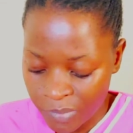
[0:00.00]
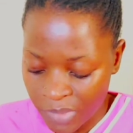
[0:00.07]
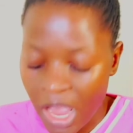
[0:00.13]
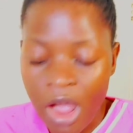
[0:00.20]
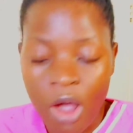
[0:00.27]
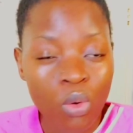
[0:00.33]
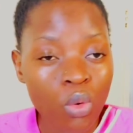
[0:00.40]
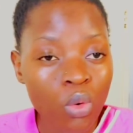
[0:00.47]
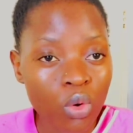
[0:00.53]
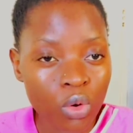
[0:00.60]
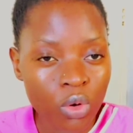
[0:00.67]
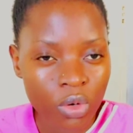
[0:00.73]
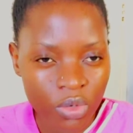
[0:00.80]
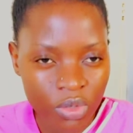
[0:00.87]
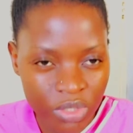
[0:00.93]
how
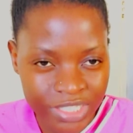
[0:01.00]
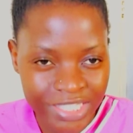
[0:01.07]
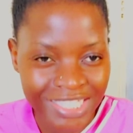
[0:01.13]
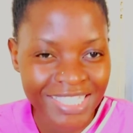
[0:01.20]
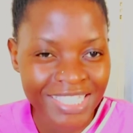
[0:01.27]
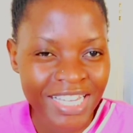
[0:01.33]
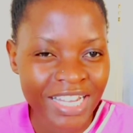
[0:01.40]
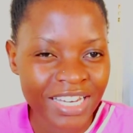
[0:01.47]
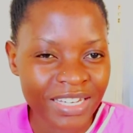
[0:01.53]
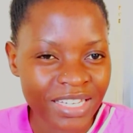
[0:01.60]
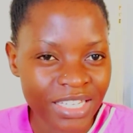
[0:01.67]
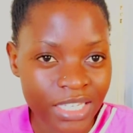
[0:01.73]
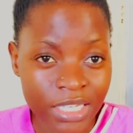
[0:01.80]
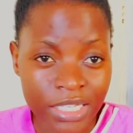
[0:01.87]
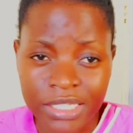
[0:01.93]
cold it can
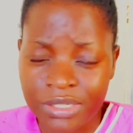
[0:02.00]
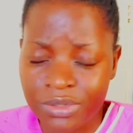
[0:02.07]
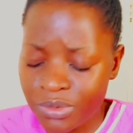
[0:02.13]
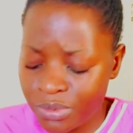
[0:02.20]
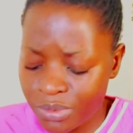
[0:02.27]
get.